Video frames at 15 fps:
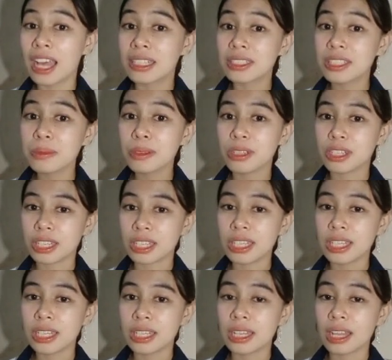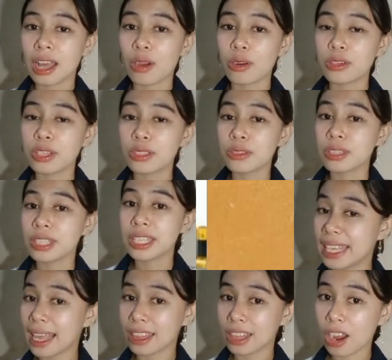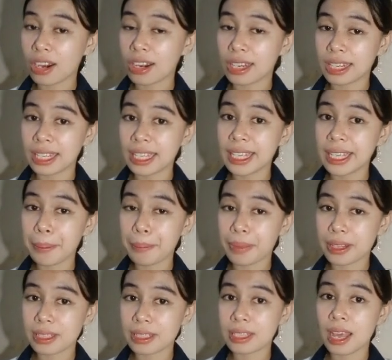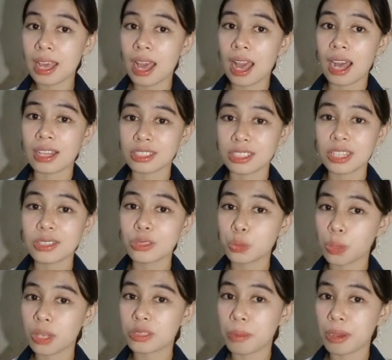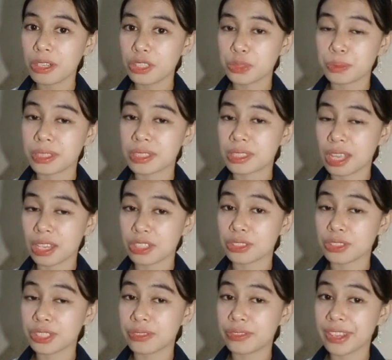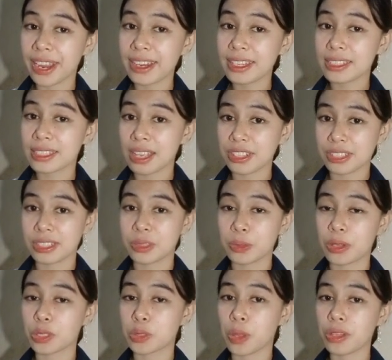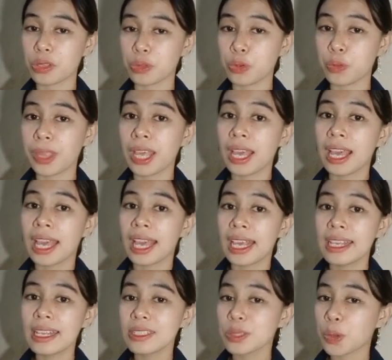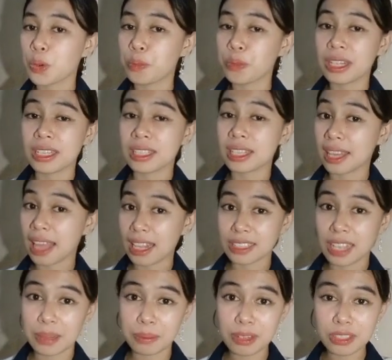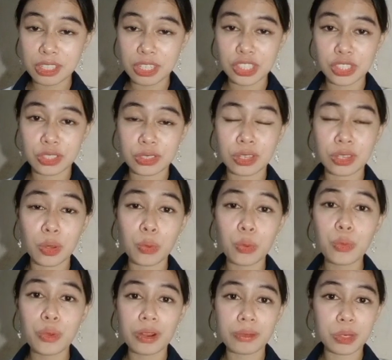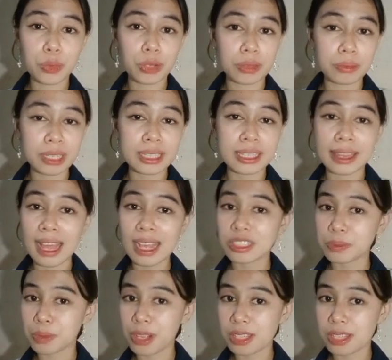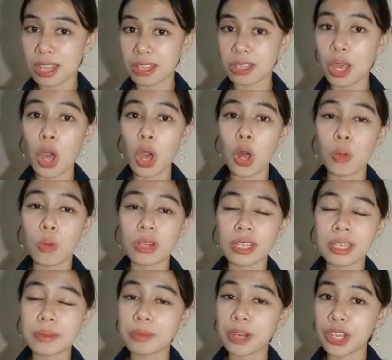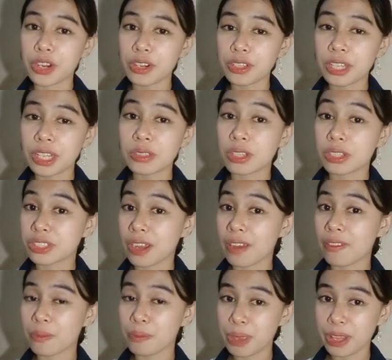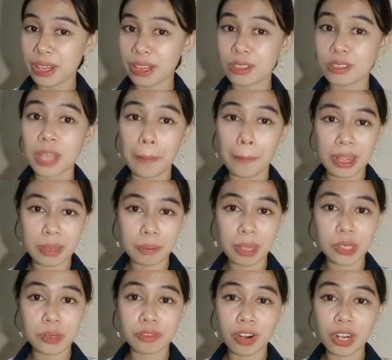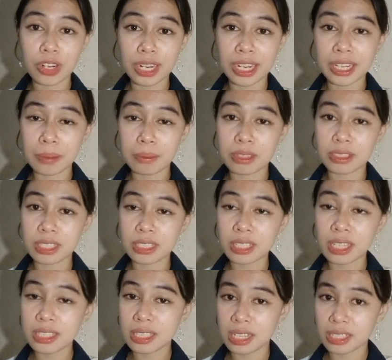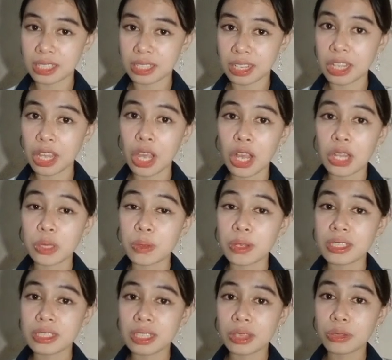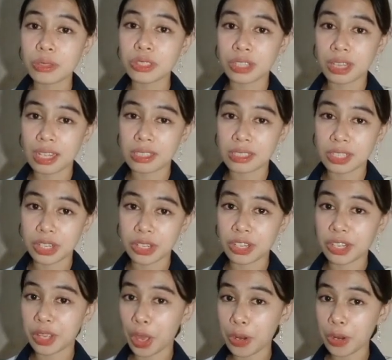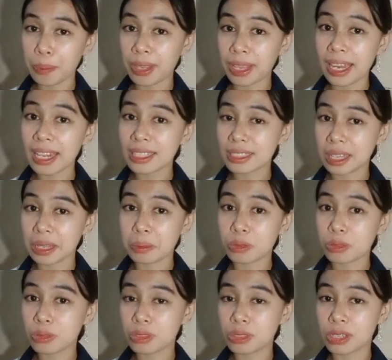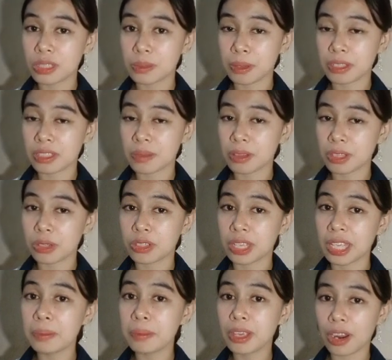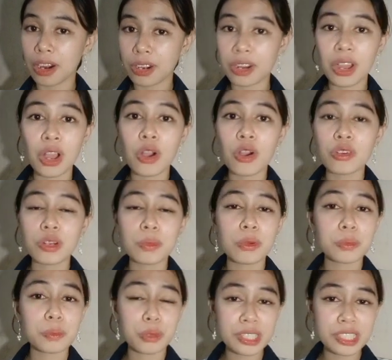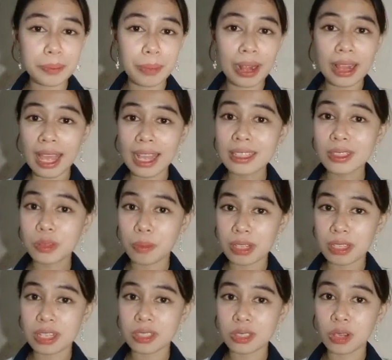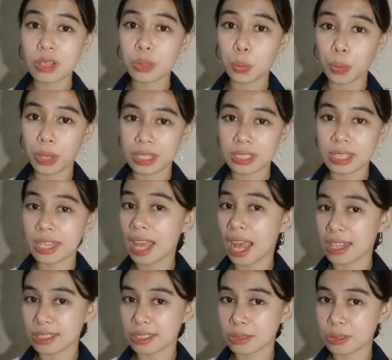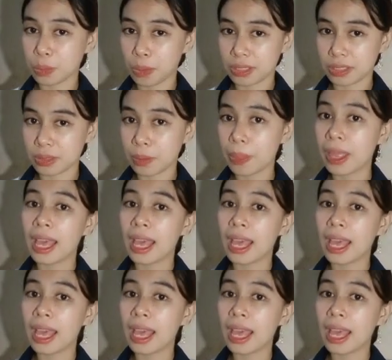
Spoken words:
Similarly, according to the DNR EMB's Hazardous Waste Management Section Chief Gary Sanyas 2022, he is hoping that the next administration and whoever will be the next president will give priority to the draft bill on the amendment of RA number 6969 to institutionalize circular economy and extend producer responsibility, or the APR, for both municipal and domestic solid waste and hazardous waste,